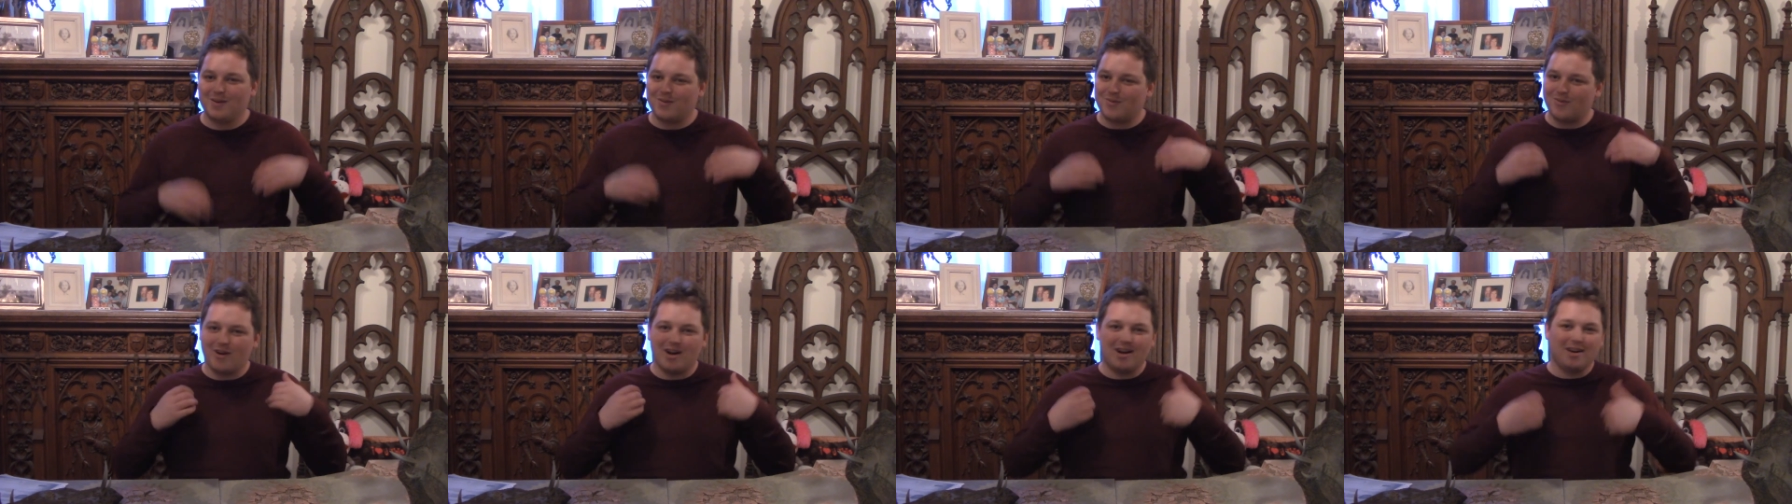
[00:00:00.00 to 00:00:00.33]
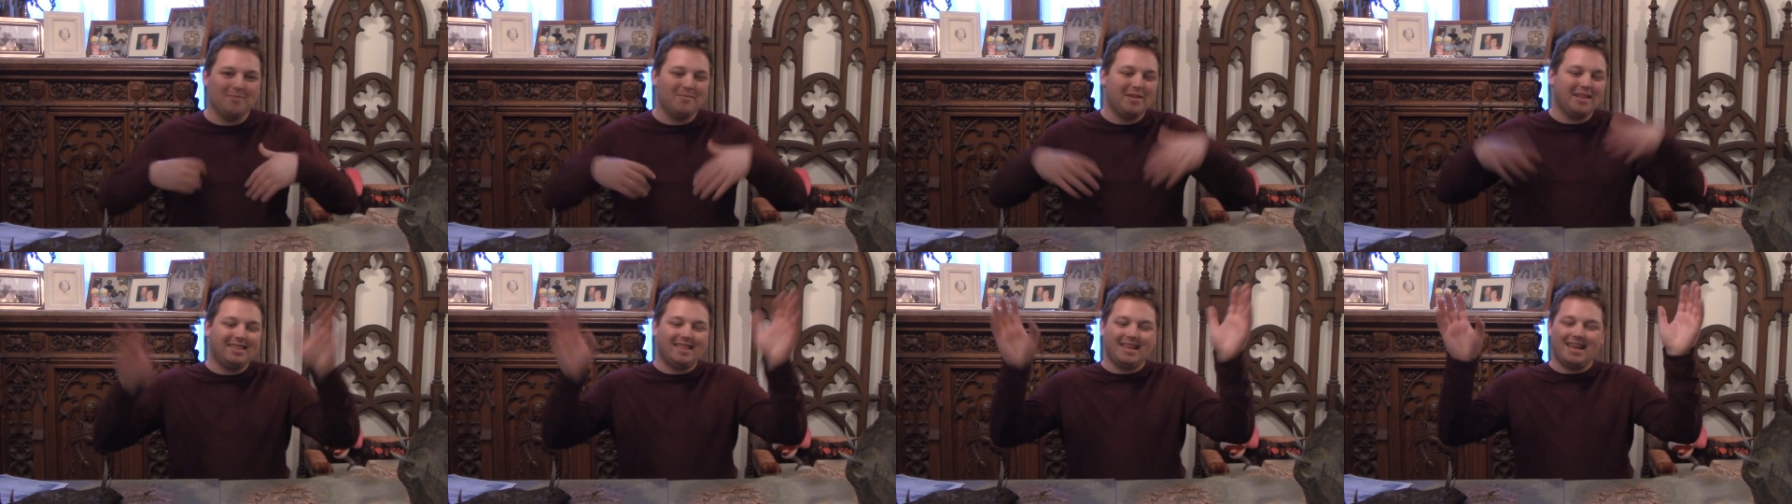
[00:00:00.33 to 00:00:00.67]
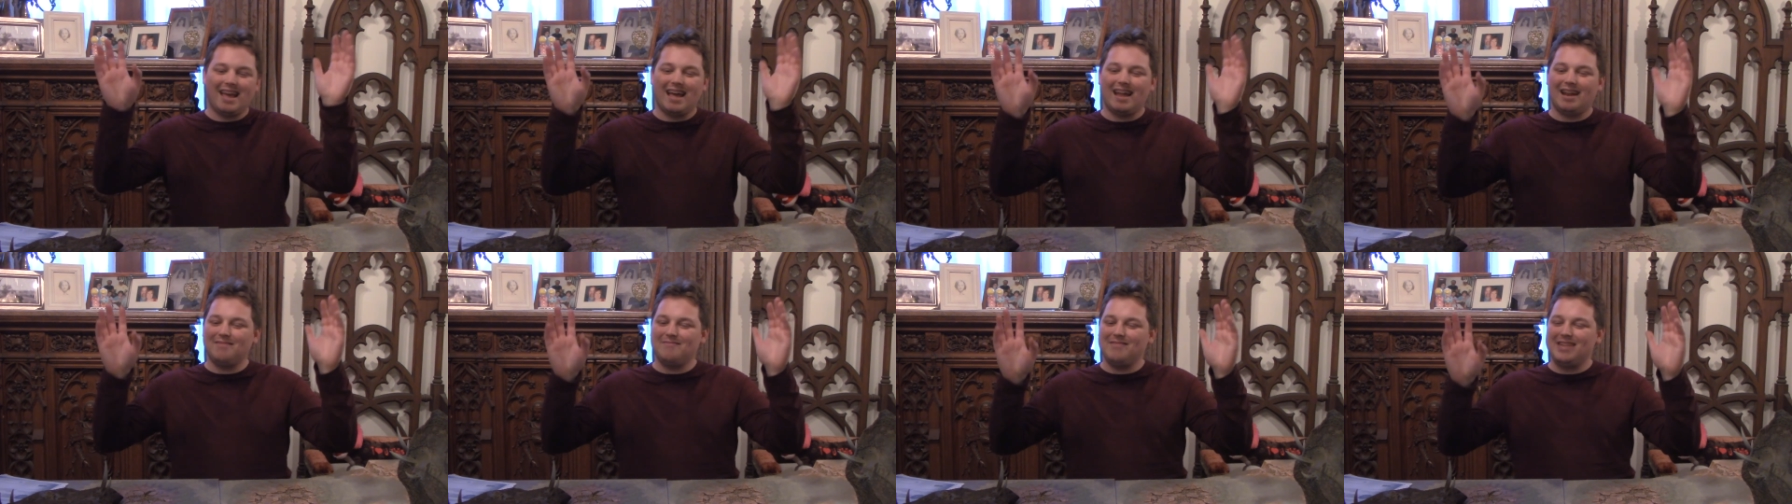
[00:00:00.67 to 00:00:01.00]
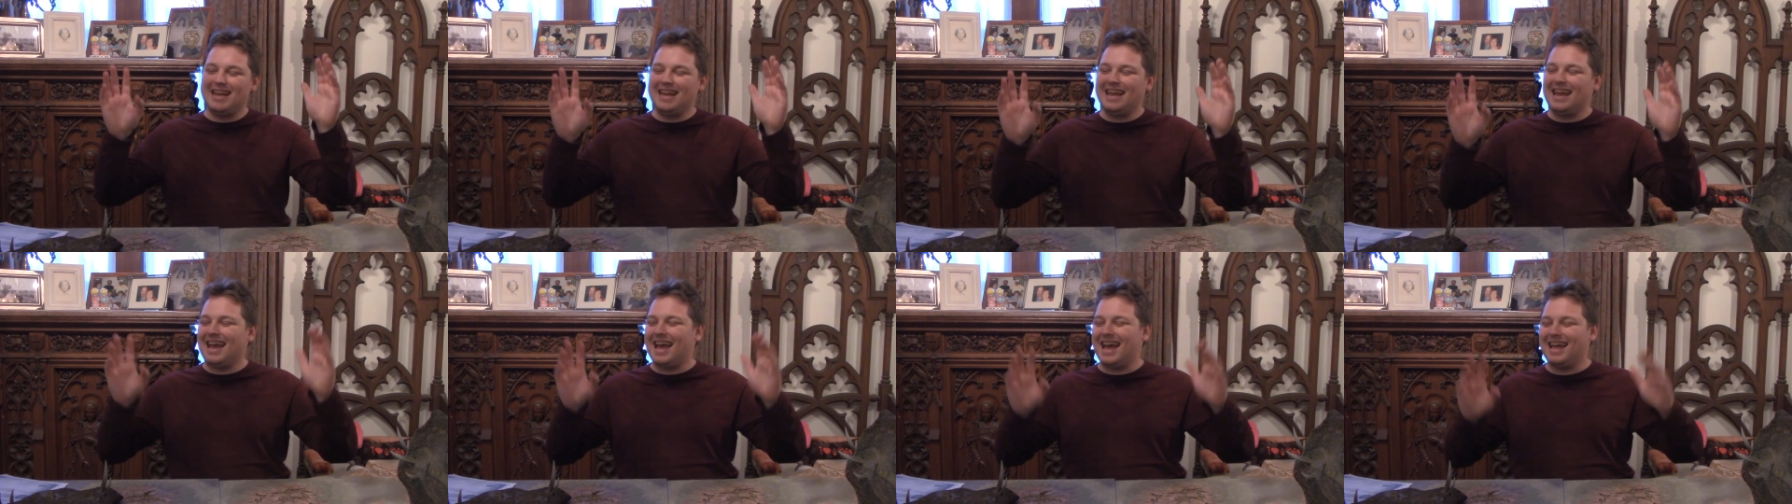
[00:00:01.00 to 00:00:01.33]
run them at the
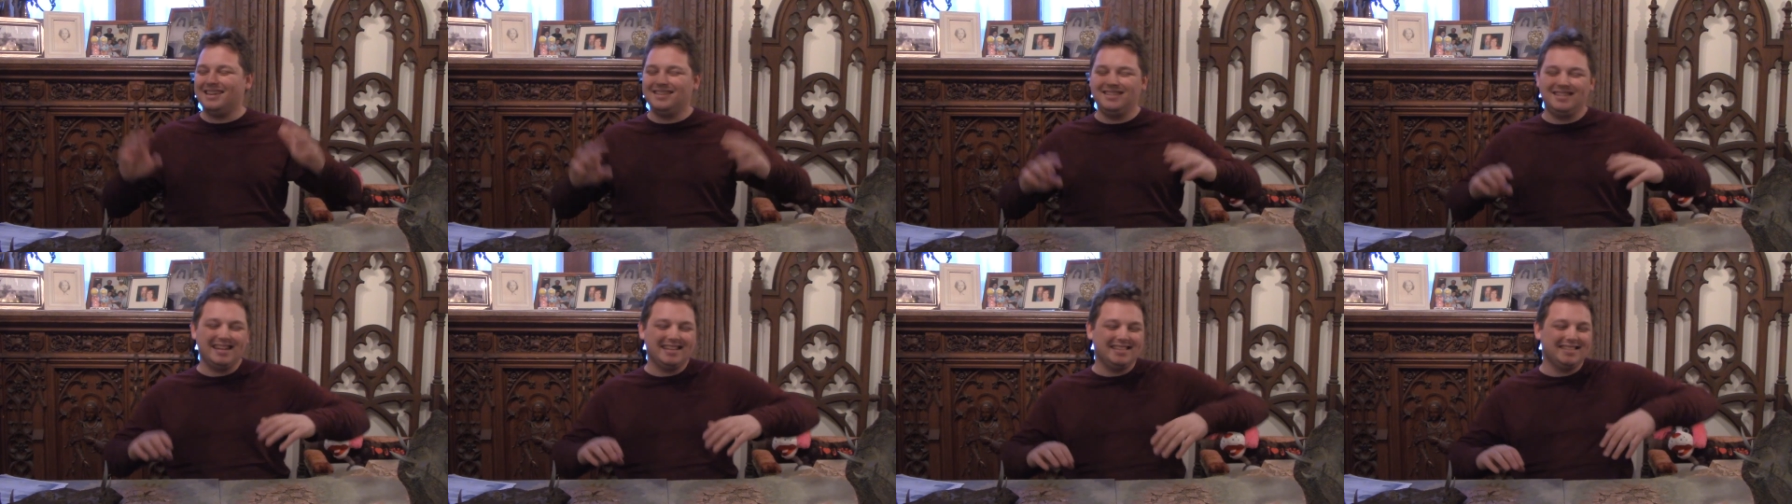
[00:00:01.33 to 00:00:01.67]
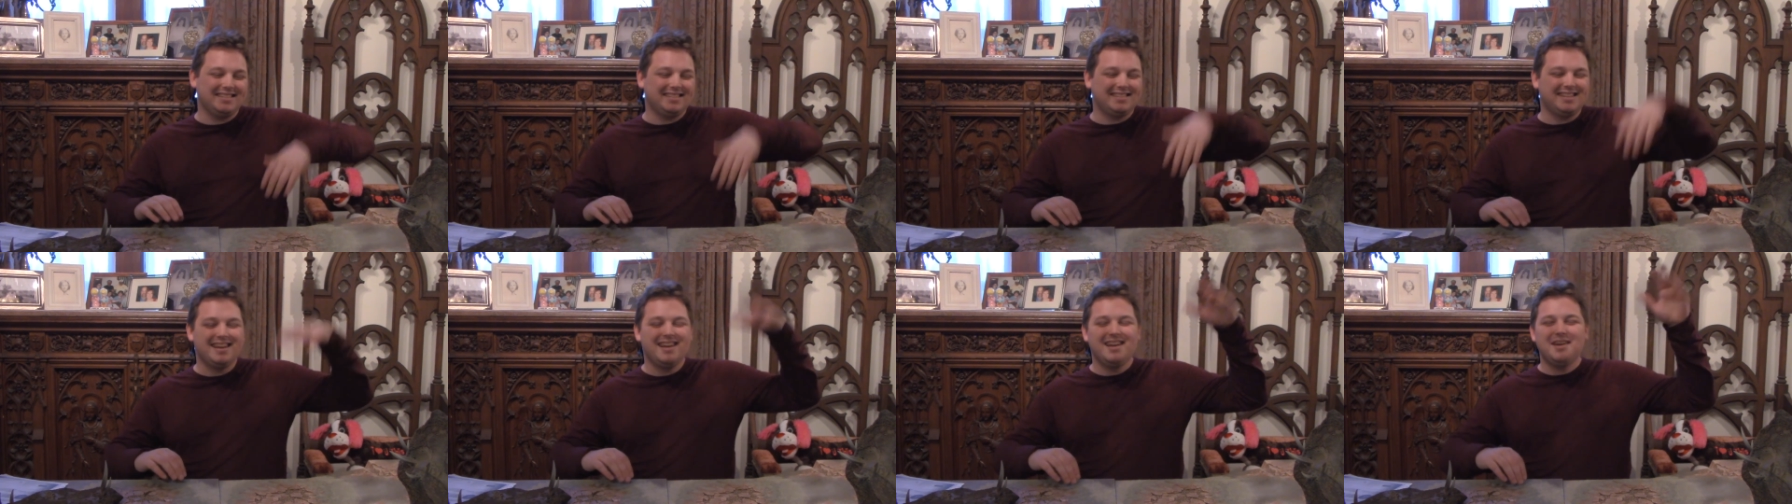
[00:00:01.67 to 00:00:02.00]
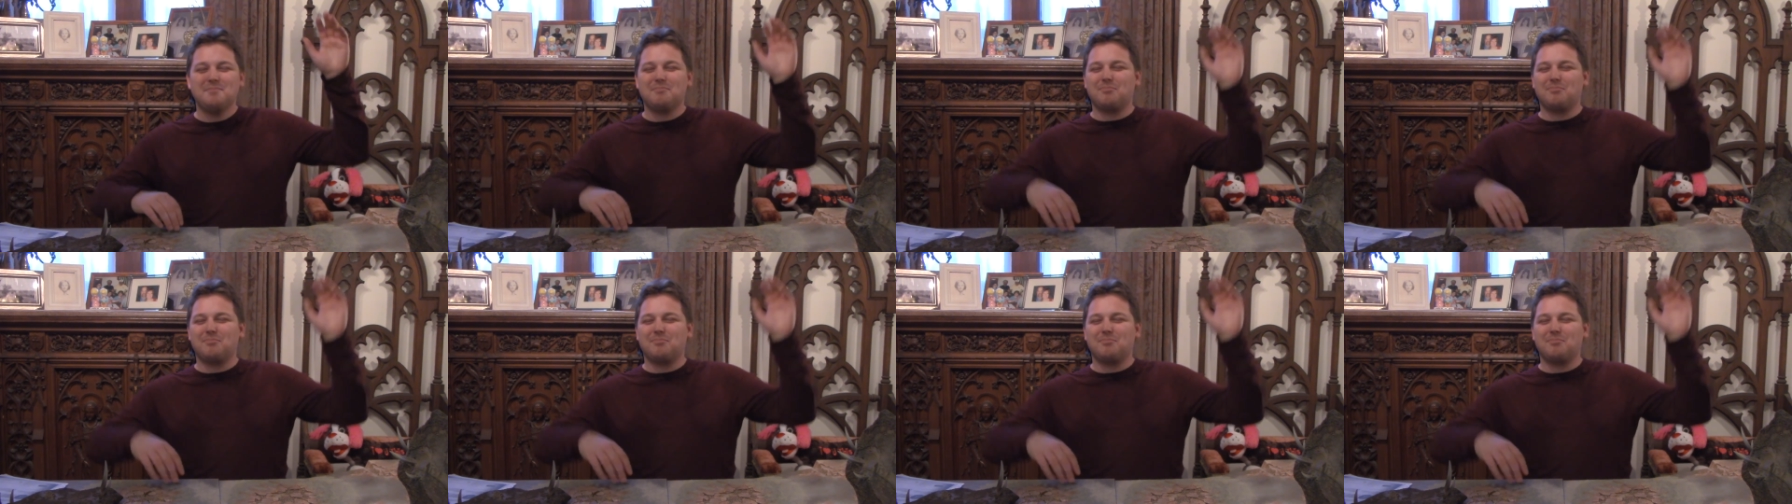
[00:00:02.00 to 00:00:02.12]
enemy, and just